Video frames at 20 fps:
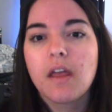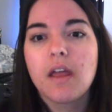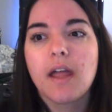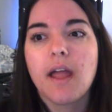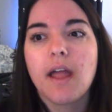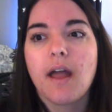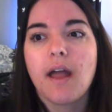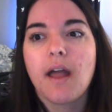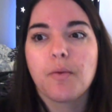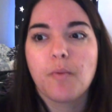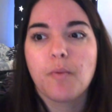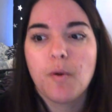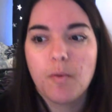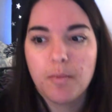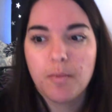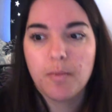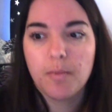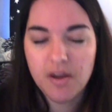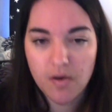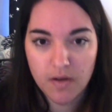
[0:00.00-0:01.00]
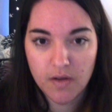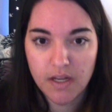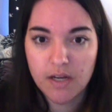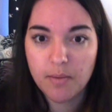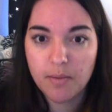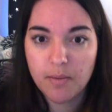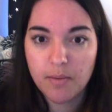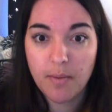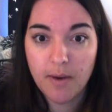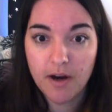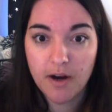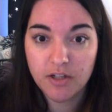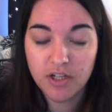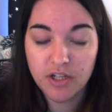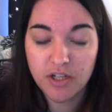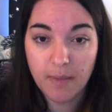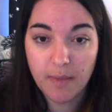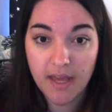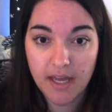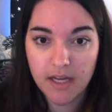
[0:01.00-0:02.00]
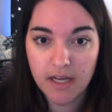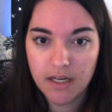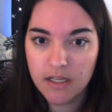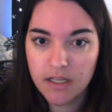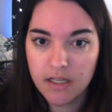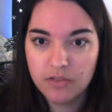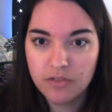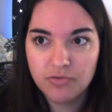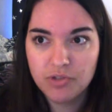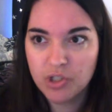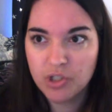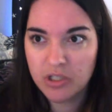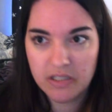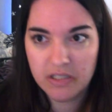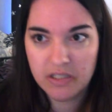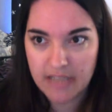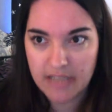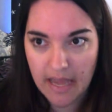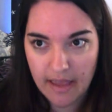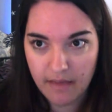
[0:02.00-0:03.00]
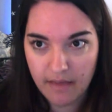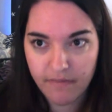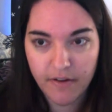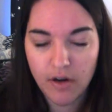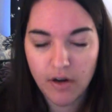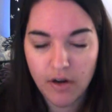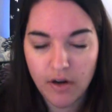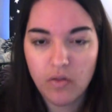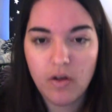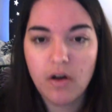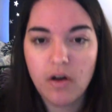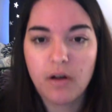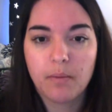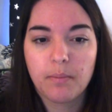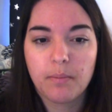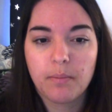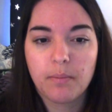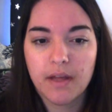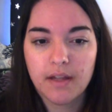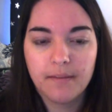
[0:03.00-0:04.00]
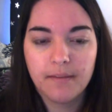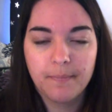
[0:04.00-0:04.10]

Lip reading: and what will be going into my project pan. Shouldn't take very long, but